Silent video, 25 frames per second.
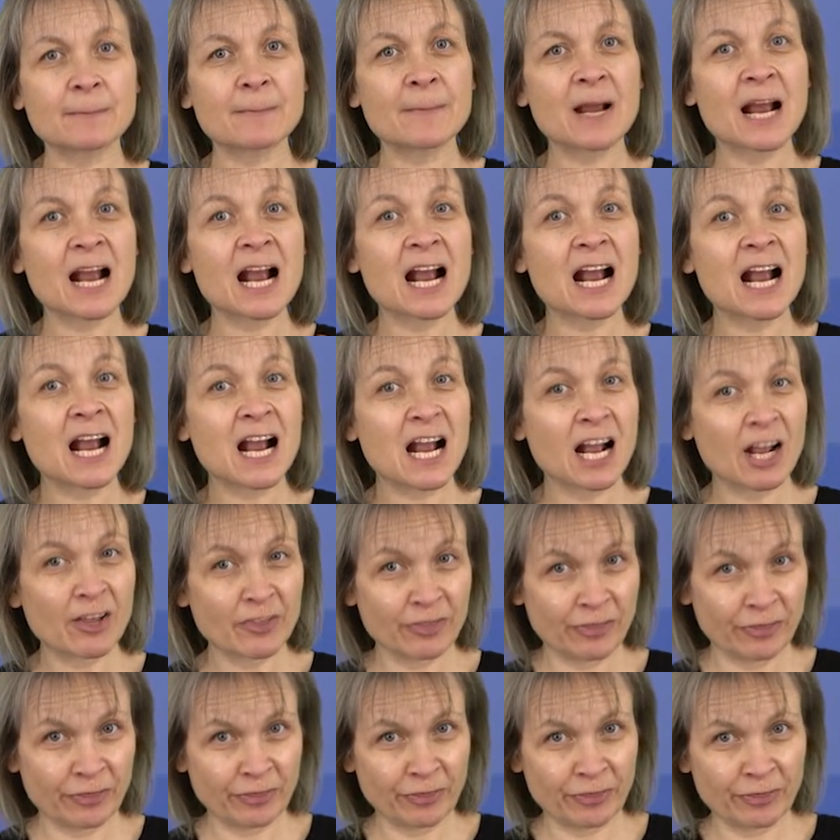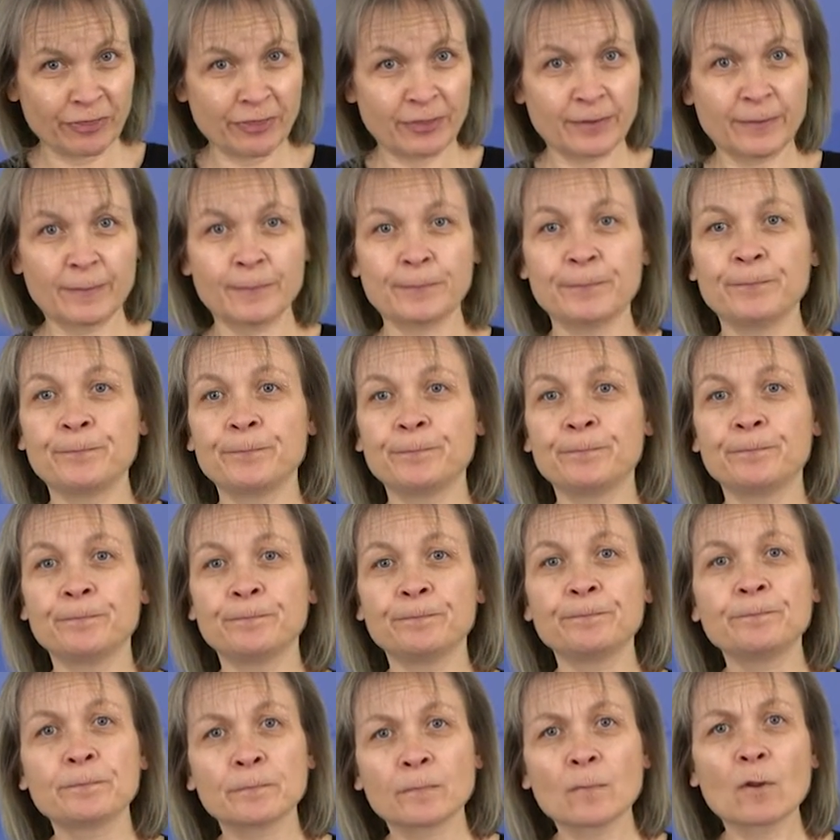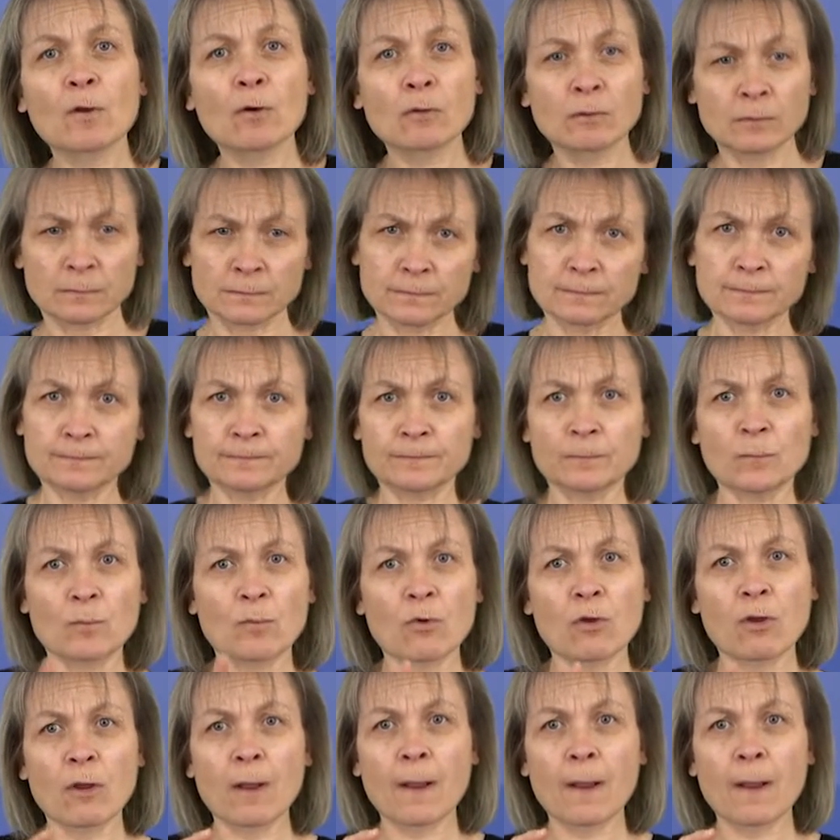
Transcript: close to Hester Road to link with the Thames